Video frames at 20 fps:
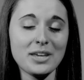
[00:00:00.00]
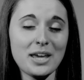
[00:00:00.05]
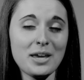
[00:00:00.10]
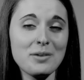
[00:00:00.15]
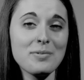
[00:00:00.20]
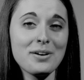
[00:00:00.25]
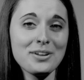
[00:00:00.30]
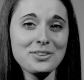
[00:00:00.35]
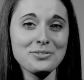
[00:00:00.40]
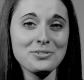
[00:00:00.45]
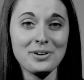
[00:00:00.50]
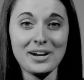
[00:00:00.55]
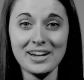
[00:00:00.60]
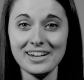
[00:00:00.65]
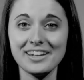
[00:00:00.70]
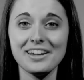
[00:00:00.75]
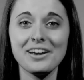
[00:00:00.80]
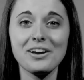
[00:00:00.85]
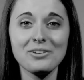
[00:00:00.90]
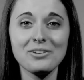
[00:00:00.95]
came on the
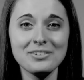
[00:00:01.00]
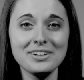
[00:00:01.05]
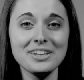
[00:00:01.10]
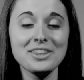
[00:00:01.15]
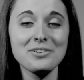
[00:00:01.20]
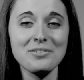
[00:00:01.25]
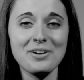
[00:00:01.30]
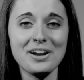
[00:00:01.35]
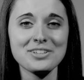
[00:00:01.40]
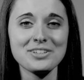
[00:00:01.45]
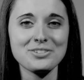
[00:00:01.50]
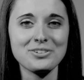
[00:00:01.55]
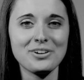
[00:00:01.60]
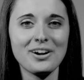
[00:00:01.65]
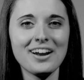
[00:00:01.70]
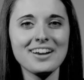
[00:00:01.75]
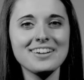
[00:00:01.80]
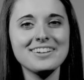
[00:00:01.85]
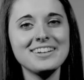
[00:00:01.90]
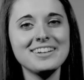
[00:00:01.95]
radio in the
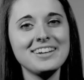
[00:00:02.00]
restaurant.